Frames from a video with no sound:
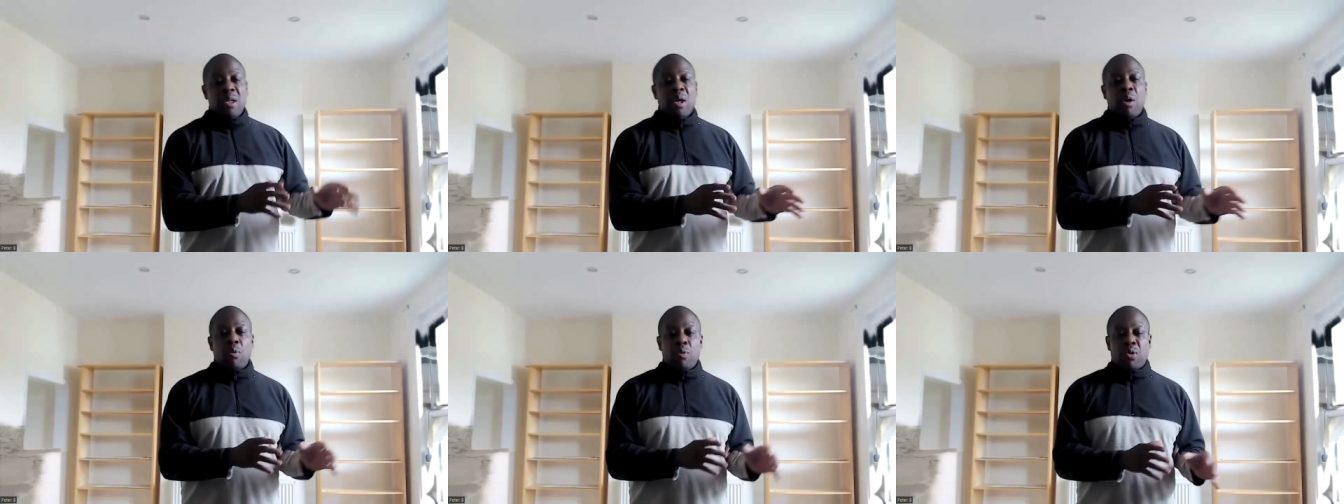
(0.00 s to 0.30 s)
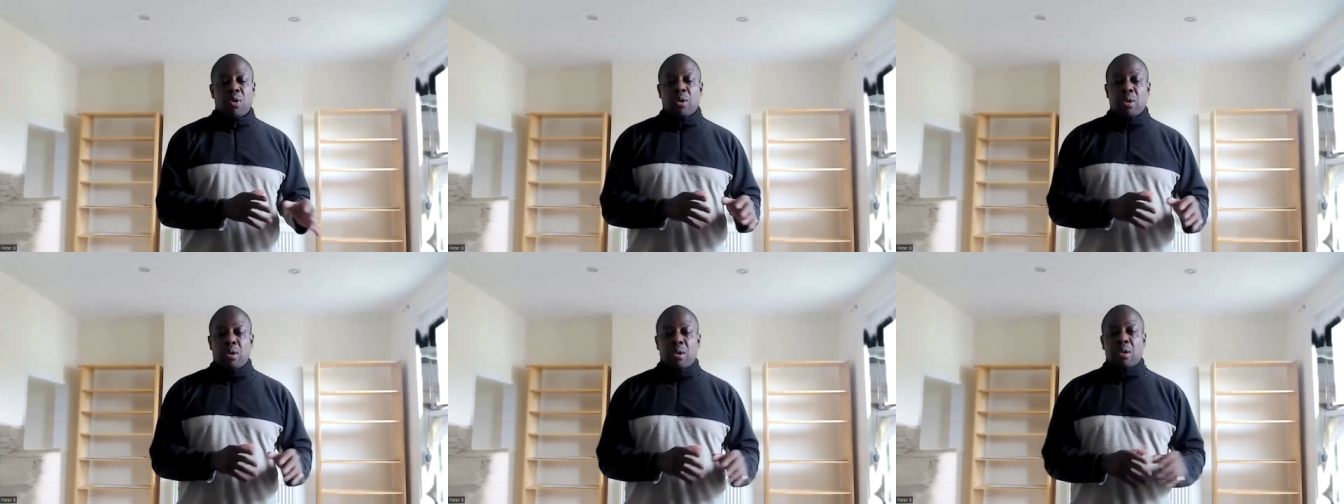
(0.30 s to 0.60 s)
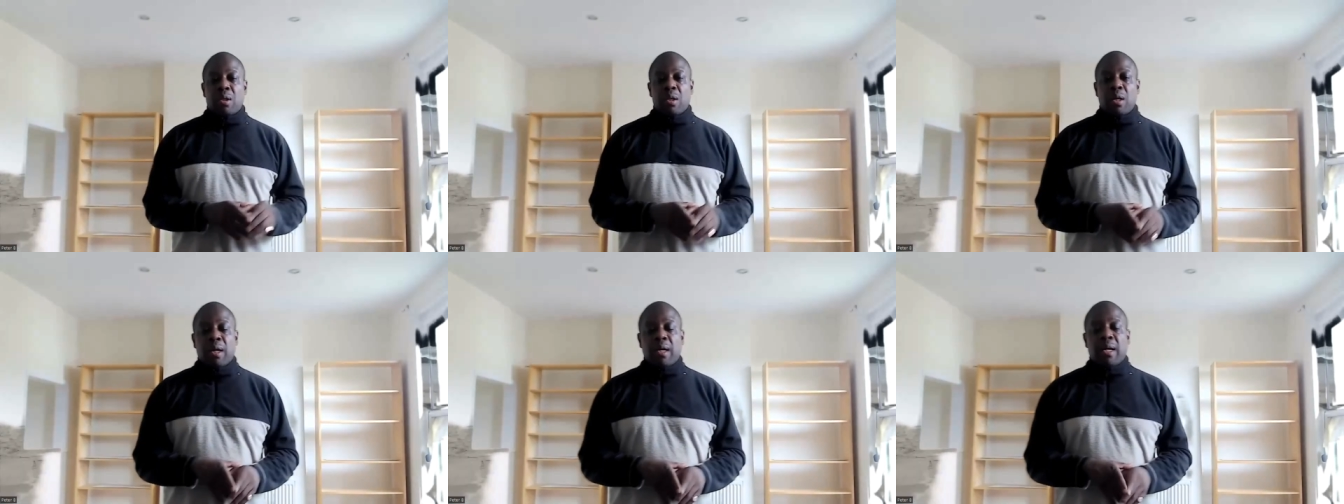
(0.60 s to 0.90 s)

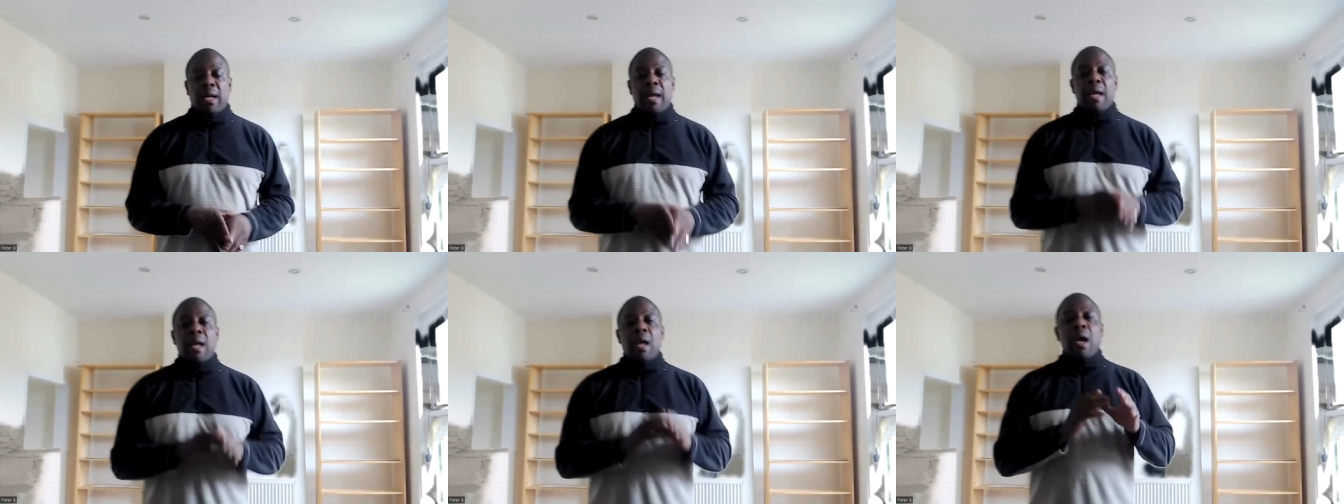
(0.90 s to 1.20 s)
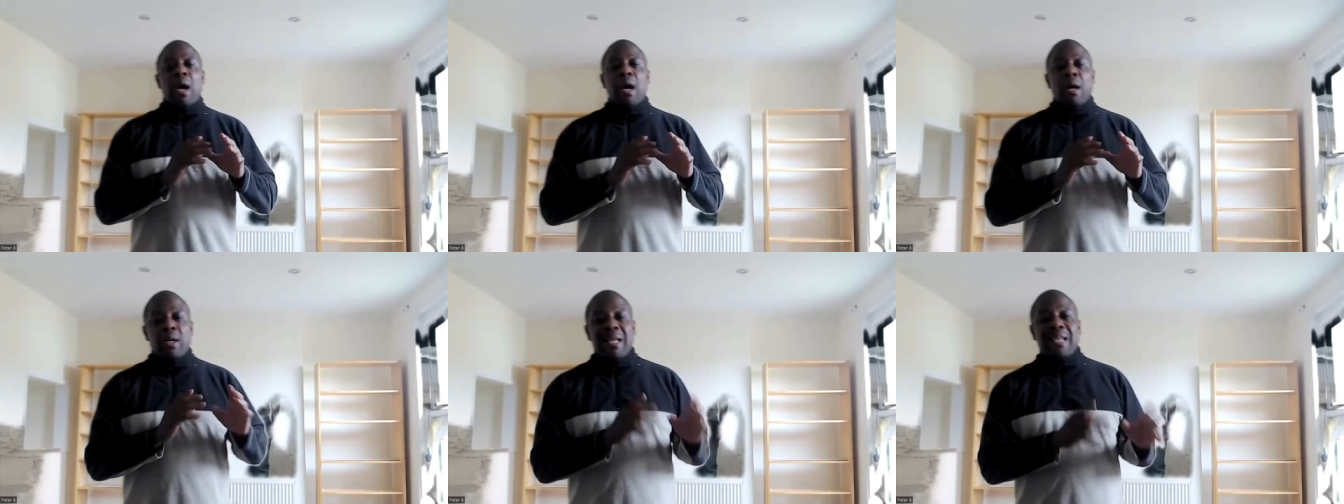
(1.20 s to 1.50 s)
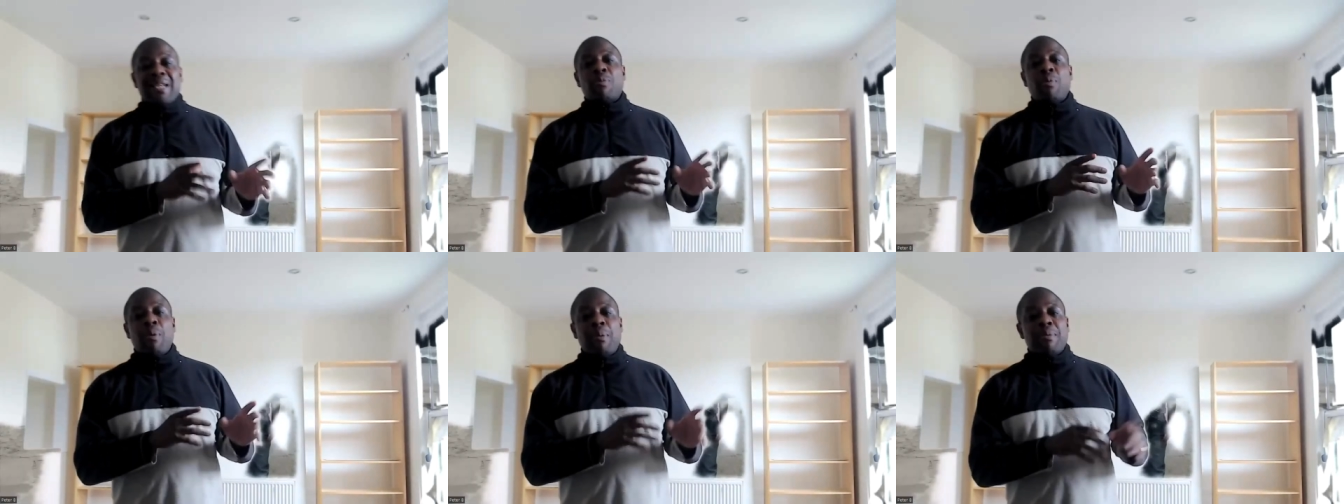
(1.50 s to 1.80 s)
soldiers, okay, and
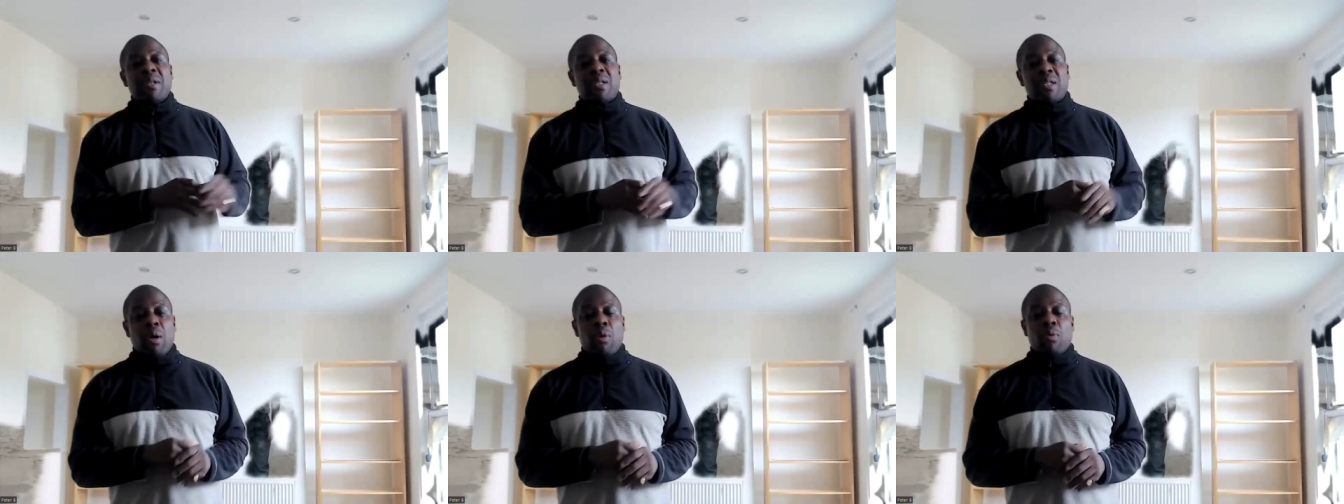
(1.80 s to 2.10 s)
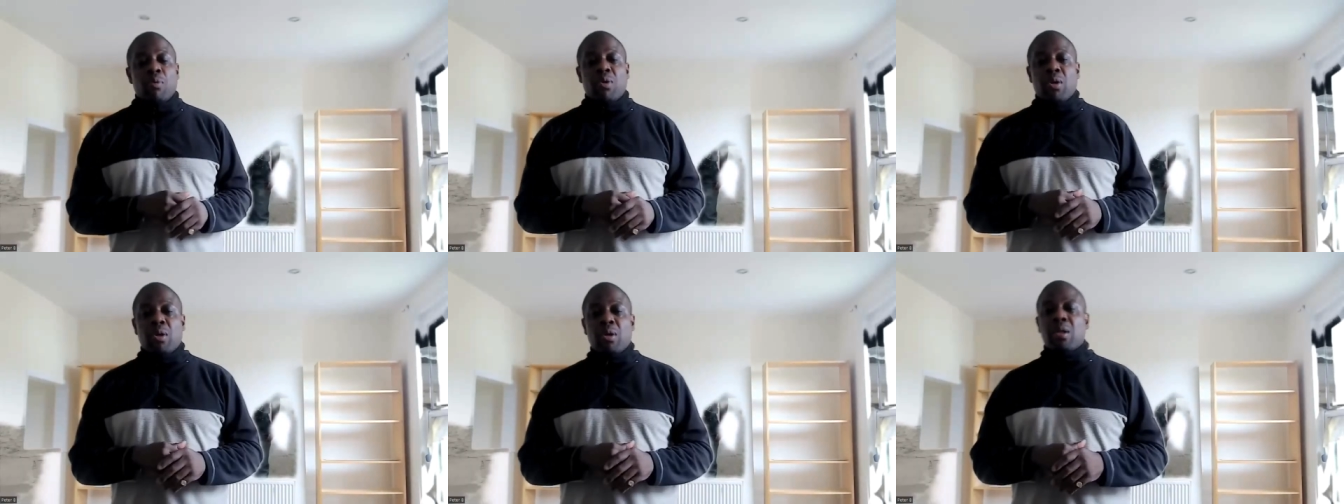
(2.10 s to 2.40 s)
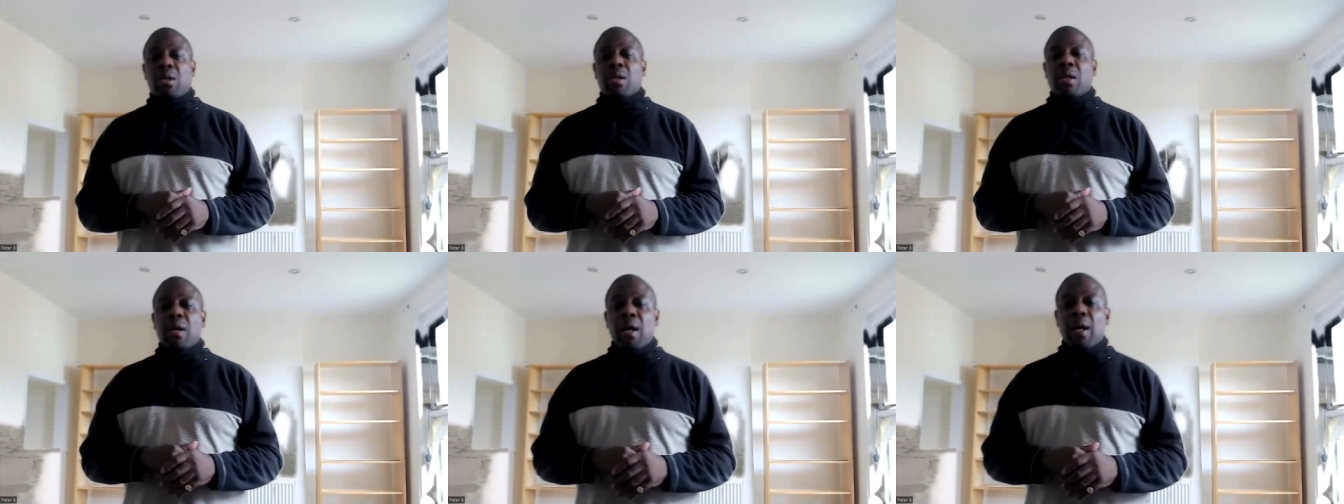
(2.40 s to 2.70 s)
these women
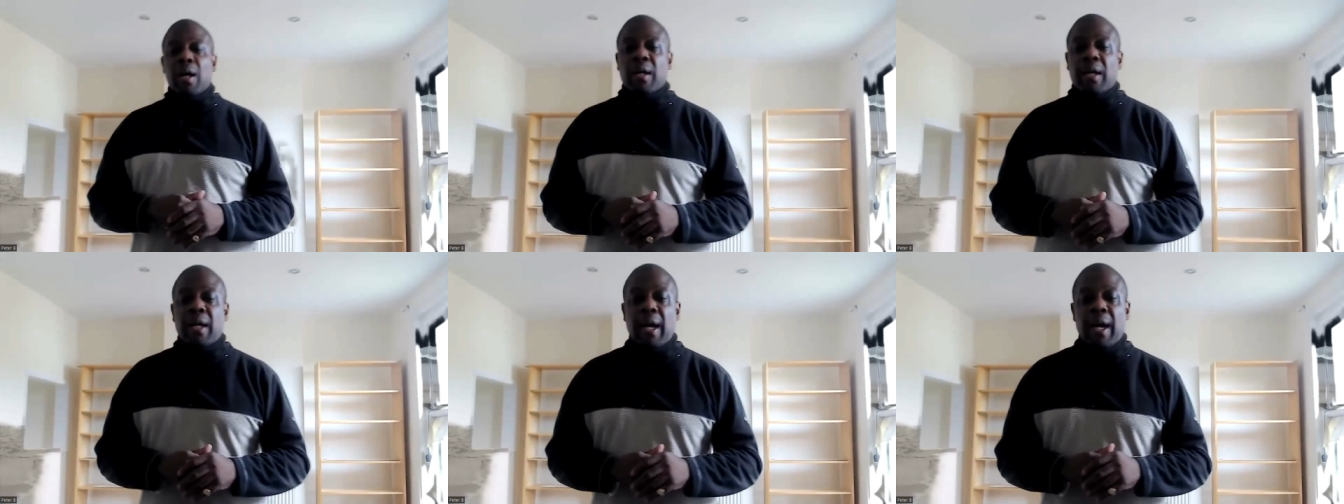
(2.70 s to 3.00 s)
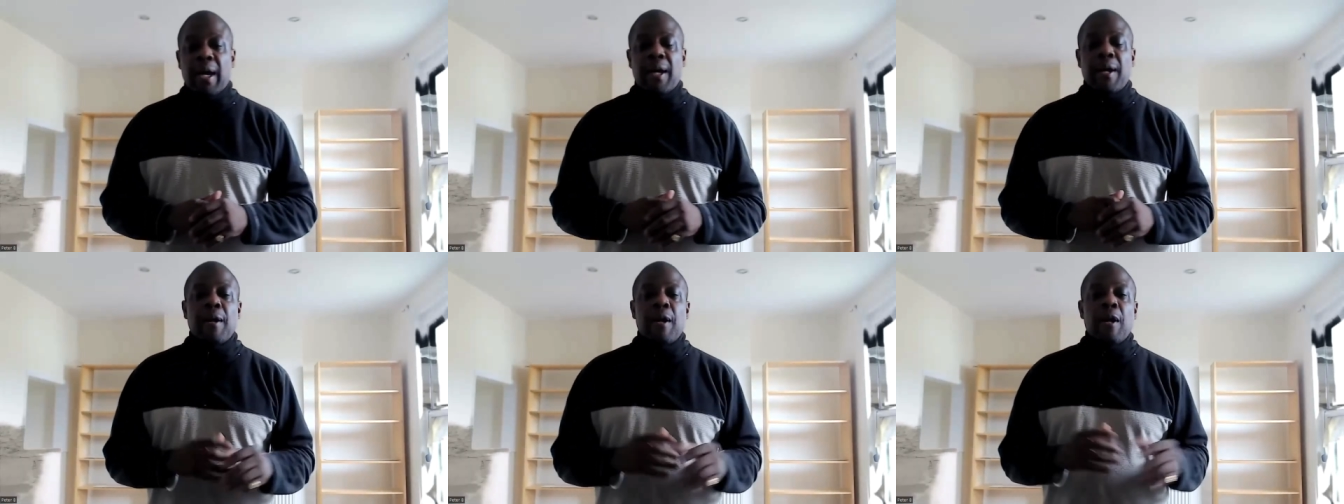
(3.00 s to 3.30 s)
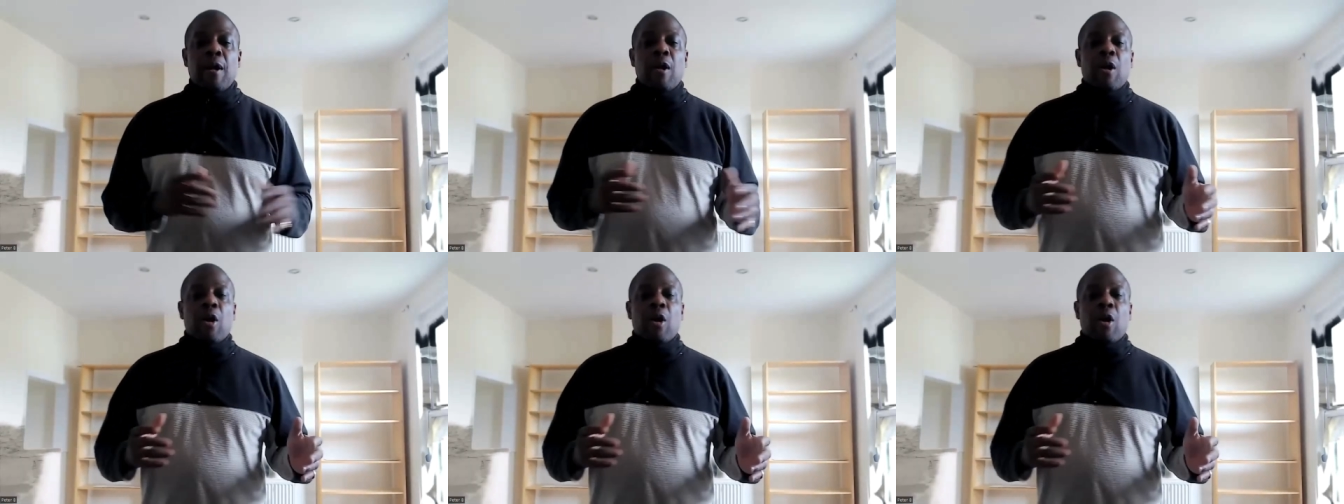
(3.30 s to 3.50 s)
soldiers, okay,